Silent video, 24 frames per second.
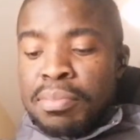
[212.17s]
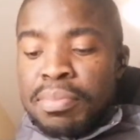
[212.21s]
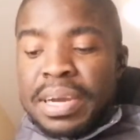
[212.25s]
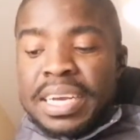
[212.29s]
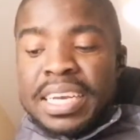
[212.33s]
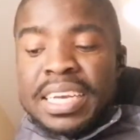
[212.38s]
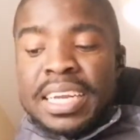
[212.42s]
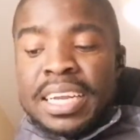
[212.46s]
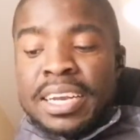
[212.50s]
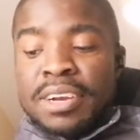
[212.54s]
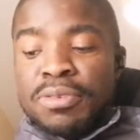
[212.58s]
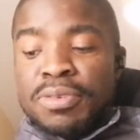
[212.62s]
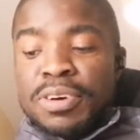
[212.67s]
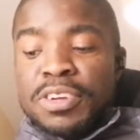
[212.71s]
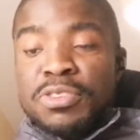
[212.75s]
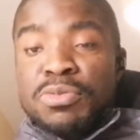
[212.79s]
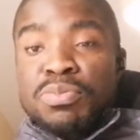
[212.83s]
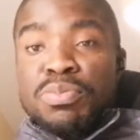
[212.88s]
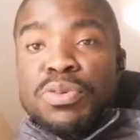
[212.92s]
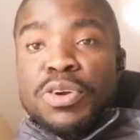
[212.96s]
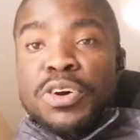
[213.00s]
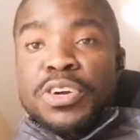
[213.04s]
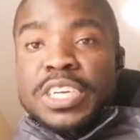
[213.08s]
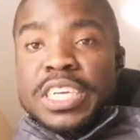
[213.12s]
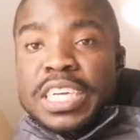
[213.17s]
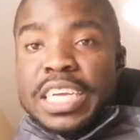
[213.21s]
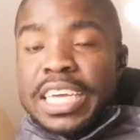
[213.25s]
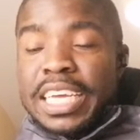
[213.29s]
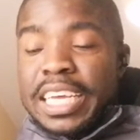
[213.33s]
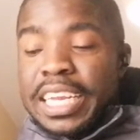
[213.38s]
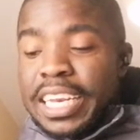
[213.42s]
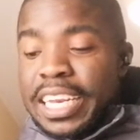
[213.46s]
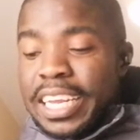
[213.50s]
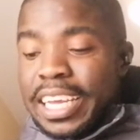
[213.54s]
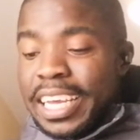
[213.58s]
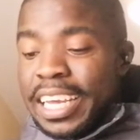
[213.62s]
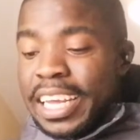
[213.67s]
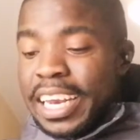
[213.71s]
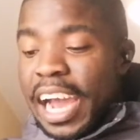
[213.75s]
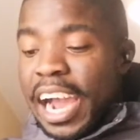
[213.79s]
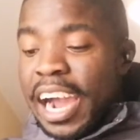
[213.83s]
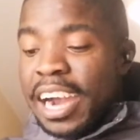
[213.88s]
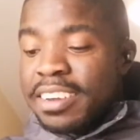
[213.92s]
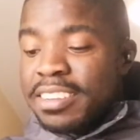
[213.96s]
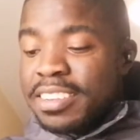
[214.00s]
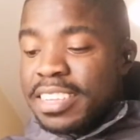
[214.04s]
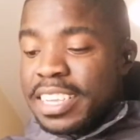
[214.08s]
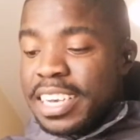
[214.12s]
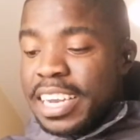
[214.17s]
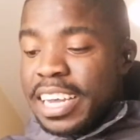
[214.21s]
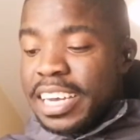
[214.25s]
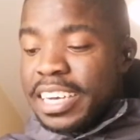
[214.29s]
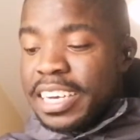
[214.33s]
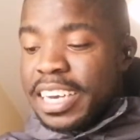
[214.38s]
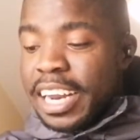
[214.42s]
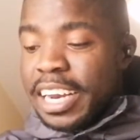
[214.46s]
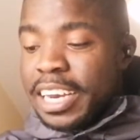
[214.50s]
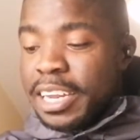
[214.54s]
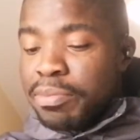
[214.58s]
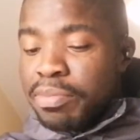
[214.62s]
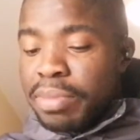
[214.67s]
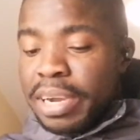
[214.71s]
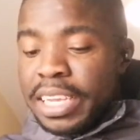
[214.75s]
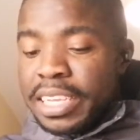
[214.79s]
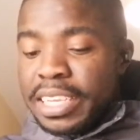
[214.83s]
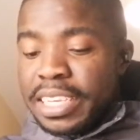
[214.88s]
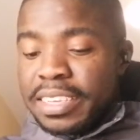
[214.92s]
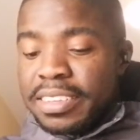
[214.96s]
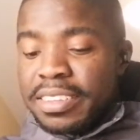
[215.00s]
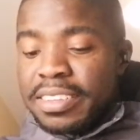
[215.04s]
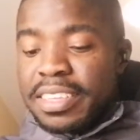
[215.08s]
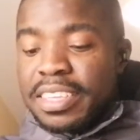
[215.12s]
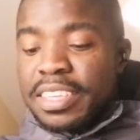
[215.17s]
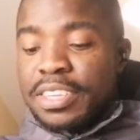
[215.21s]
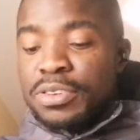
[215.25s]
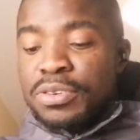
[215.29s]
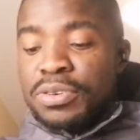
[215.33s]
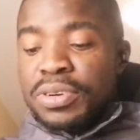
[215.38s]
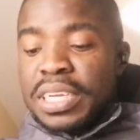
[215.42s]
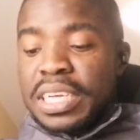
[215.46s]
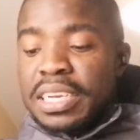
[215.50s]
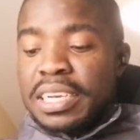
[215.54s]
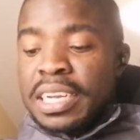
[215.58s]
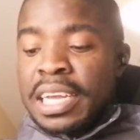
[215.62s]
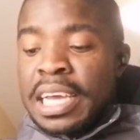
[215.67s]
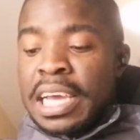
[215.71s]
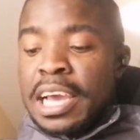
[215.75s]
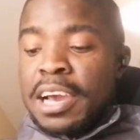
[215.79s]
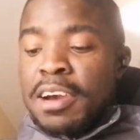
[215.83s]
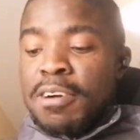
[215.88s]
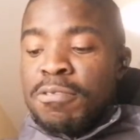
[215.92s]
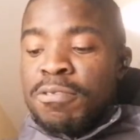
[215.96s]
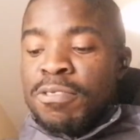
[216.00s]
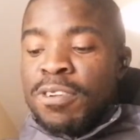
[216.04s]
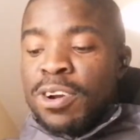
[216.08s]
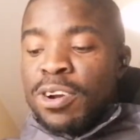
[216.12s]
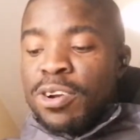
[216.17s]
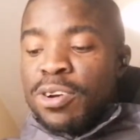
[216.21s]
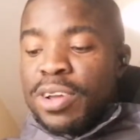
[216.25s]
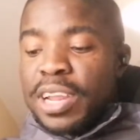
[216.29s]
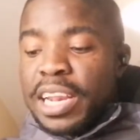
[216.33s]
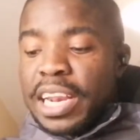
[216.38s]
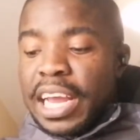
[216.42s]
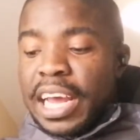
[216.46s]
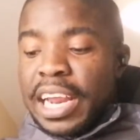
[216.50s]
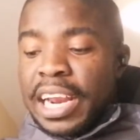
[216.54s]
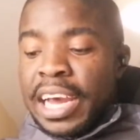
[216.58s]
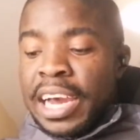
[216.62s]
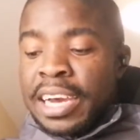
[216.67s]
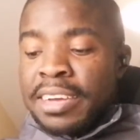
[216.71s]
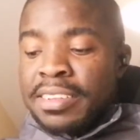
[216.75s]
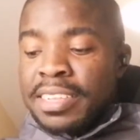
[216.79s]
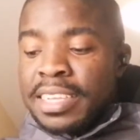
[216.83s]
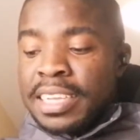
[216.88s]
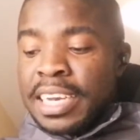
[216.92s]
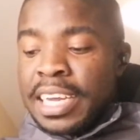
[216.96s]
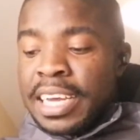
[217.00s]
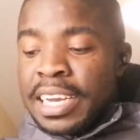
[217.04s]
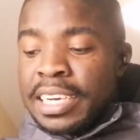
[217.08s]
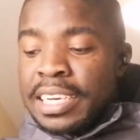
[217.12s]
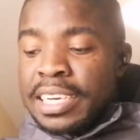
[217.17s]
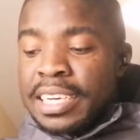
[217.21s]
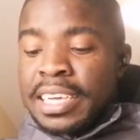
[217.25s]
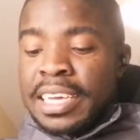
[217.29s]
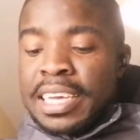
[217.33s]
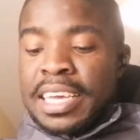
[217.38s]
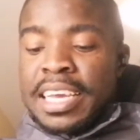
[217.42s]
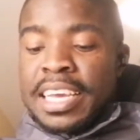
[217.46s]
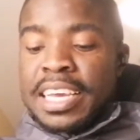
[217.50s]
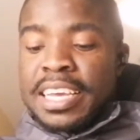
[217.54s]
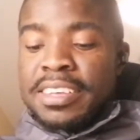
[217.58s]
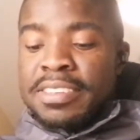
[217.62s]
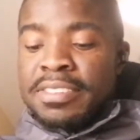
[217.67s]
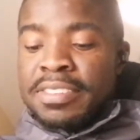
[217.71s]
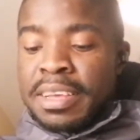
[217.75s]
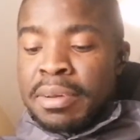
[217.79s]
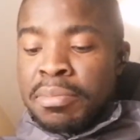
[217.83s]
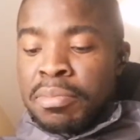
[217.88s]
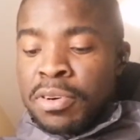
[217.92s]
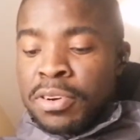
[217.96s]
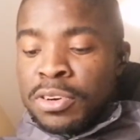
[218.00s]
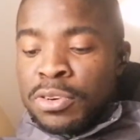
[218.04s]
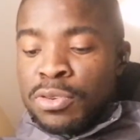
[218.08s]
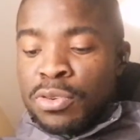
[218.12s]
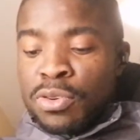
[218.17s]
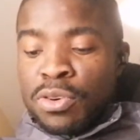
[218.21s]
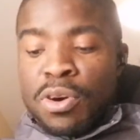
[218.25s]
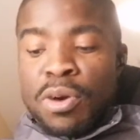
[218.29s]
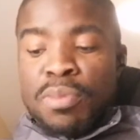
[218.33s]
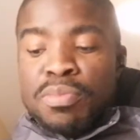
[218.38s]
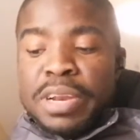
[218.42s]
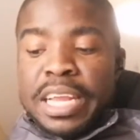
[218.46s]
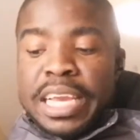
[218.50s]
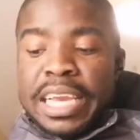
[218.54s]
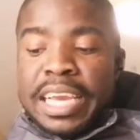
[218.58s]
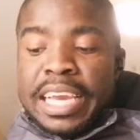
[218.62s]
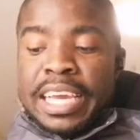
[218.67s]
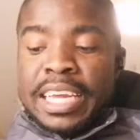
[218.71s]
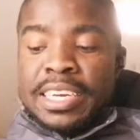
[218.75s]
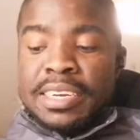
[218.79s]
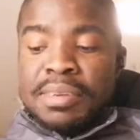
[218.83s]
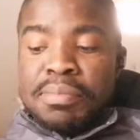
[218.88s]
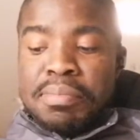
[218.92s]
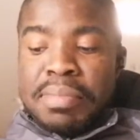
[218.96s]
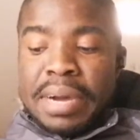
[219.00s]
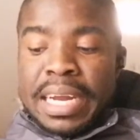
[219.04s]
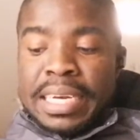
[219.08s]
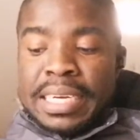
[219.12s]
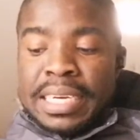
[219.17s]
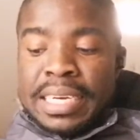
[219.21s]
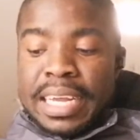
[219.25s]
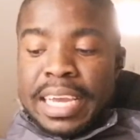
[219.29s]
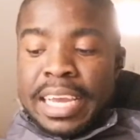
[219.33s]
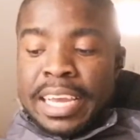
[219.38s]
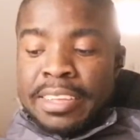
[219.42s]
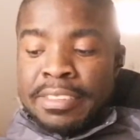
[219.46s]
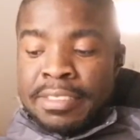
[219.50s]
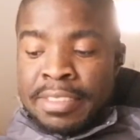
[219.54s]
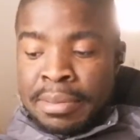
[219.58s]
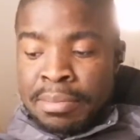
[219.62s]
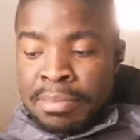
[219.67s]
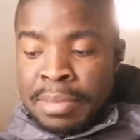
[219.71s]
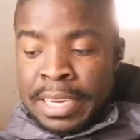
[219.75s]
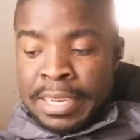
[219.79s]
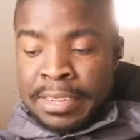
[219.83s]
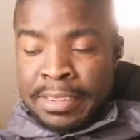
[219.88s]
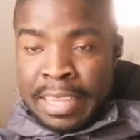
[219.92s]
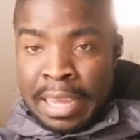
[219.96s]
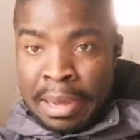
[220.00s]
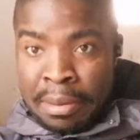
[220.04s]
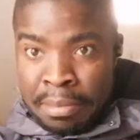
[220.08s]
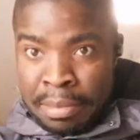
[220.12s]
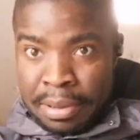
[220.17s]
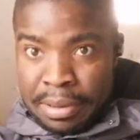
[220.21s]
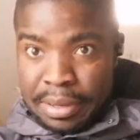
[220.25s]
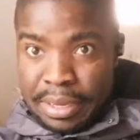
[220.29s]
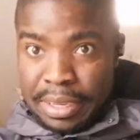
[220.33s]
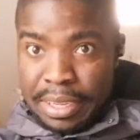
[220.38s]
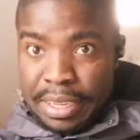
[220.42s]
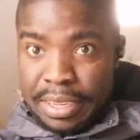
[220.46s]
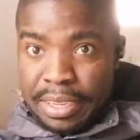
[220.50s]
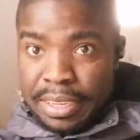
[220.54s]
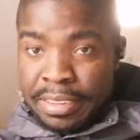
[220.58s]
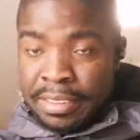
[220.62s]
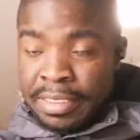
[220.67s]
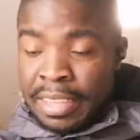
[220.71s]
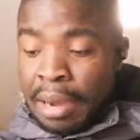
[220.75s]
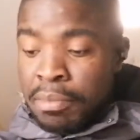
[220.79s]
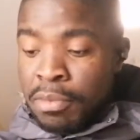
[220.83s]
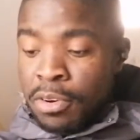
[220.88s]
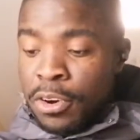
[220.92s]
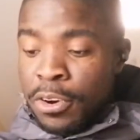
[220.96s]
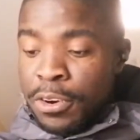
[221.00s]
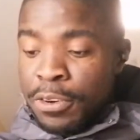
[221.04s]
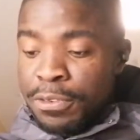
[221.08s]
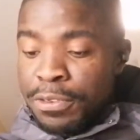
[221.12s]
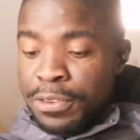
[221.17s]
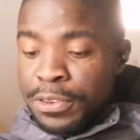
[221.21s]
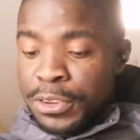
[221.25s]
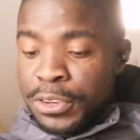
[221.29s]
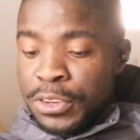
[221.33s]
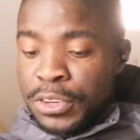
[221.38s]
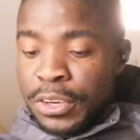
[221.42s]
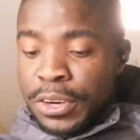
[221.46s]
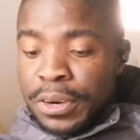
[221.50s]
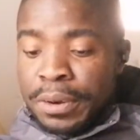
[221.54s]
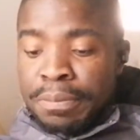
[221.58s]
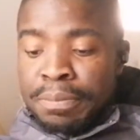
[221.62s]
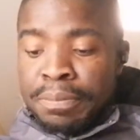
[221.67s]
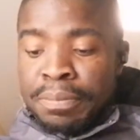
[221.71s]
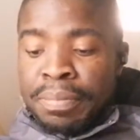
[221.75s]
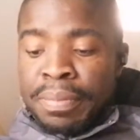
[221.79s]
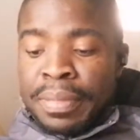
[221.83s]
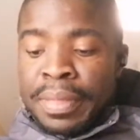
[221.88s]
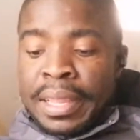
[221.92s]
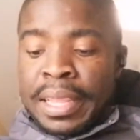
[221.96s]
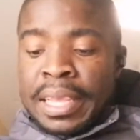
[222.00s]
Patel was brought in accident and emergency unit following an accident. He's able to communicate but exhibits some confusion.